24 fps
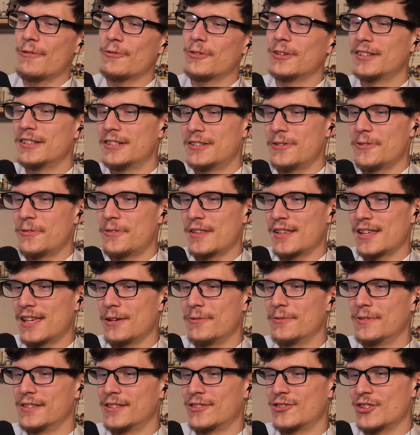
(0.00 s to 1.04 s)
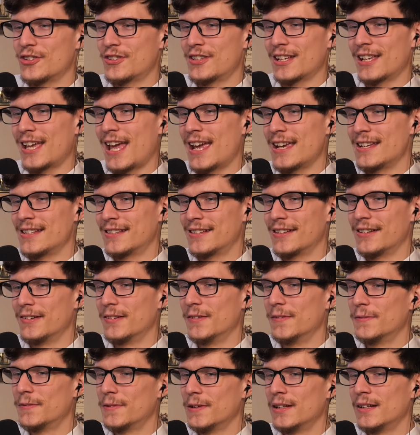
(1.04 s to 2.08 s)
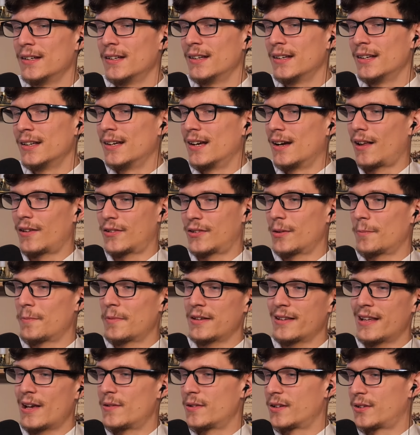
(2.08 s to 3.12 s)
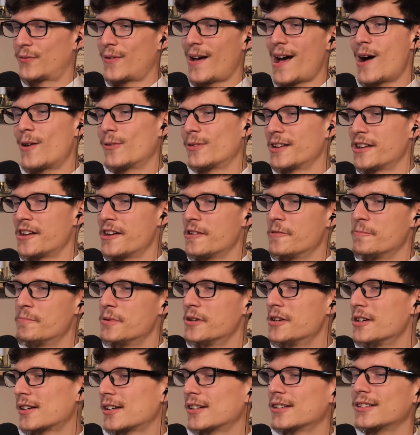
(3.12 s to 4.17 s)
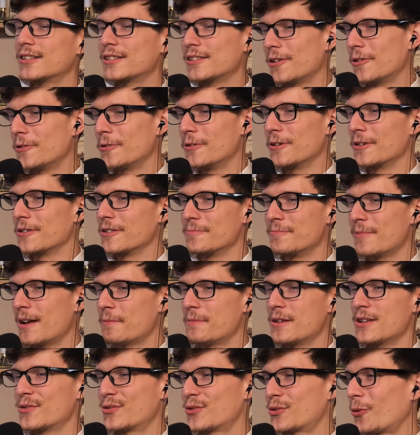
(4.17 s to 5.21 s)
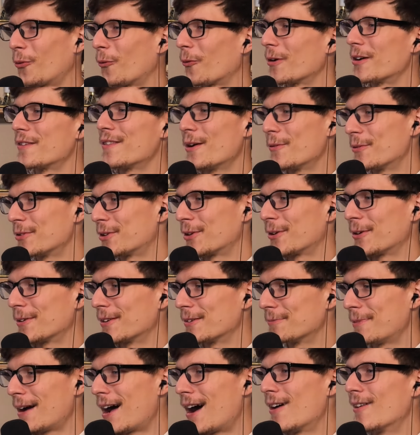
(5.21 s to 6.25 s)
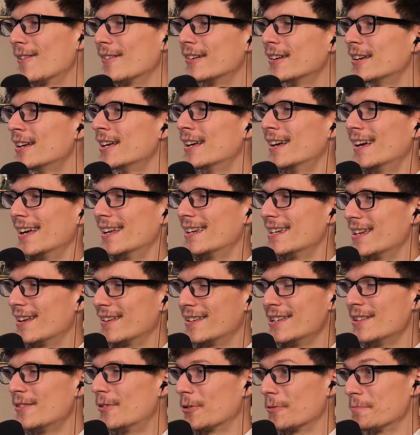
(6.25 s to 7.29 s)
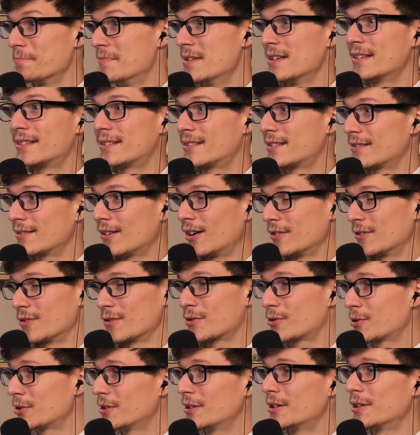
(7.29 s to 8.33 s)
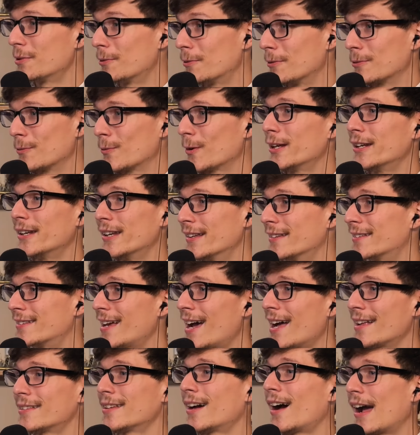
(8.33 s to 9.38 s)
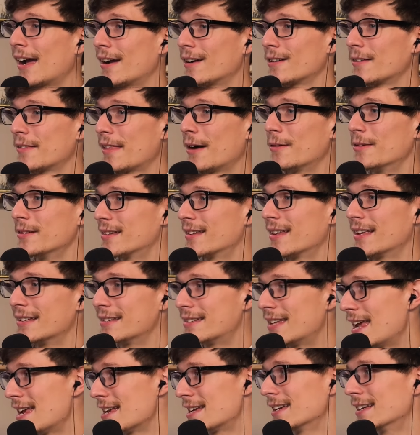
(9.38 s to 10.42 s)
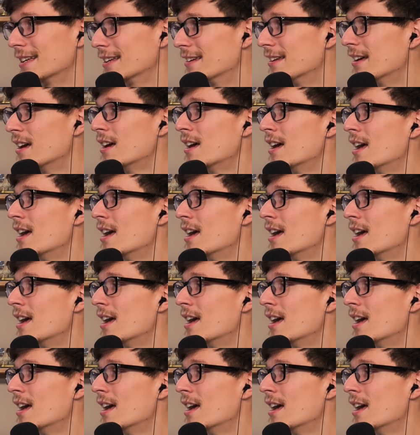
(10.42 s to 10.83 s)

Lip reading: really do think it was just a case of something that was found in a book or maybe a story that was heard about and either misunderstood or written as satire that was then taken